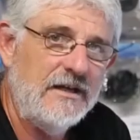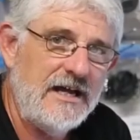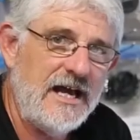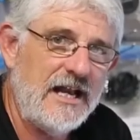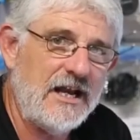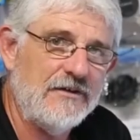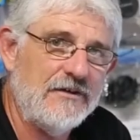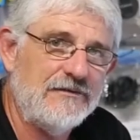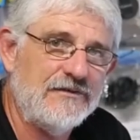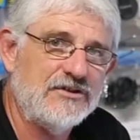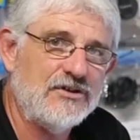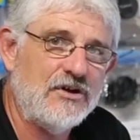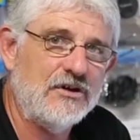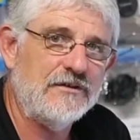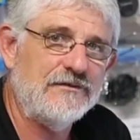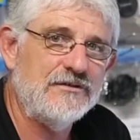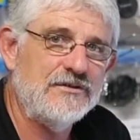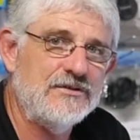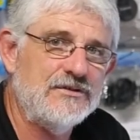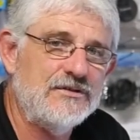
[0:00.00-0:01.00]
Hello
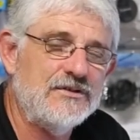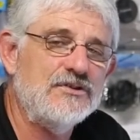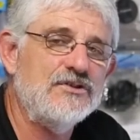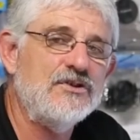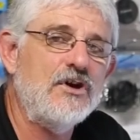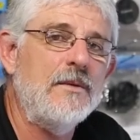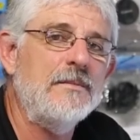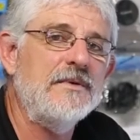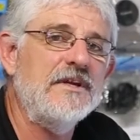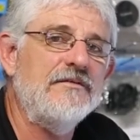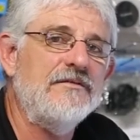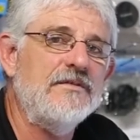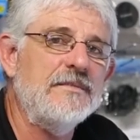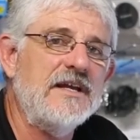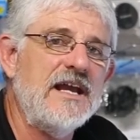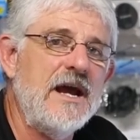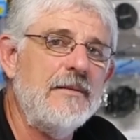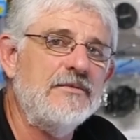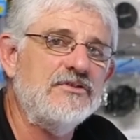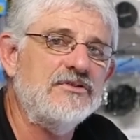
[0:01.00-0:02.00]
photographers, Tom here from
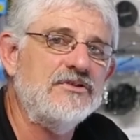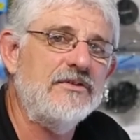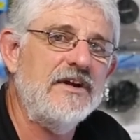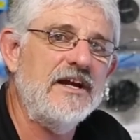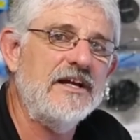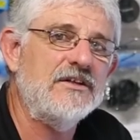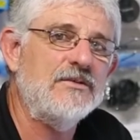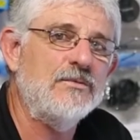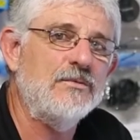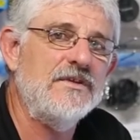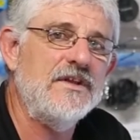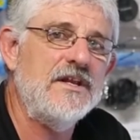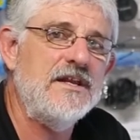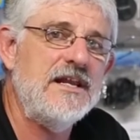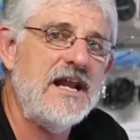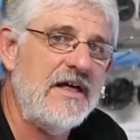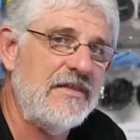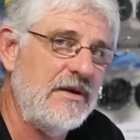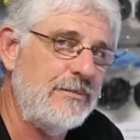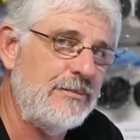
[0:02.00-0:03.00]
Cameras Direct with
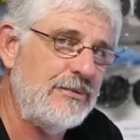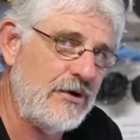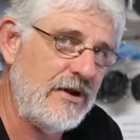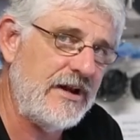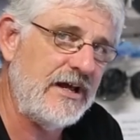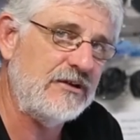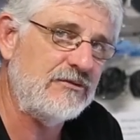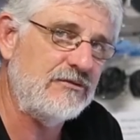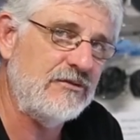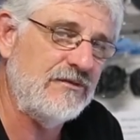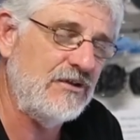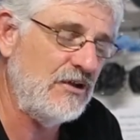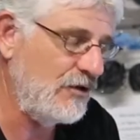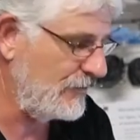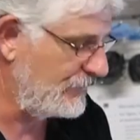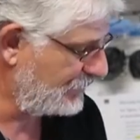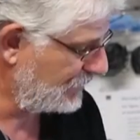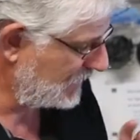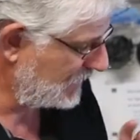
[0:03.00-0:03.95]
another product review.